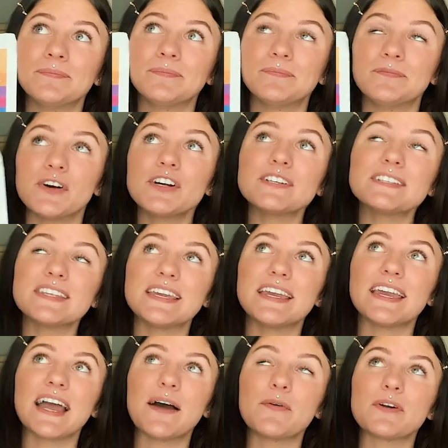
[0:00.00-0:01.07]
first
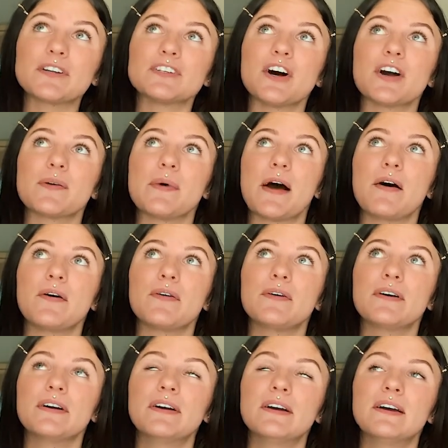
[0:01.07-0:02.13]
thing I want to talk about
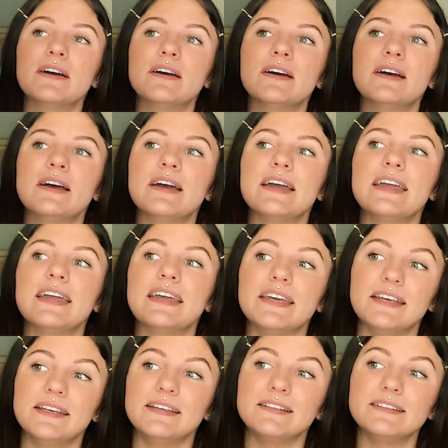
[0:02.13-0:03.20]

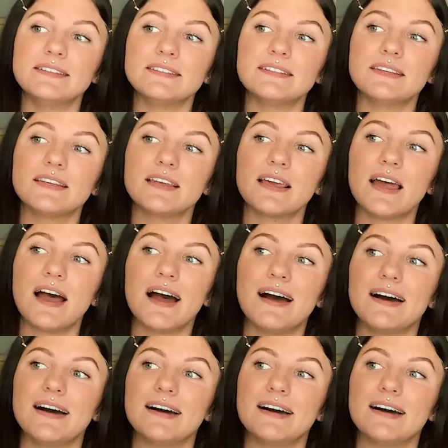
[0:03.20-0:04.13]
is hold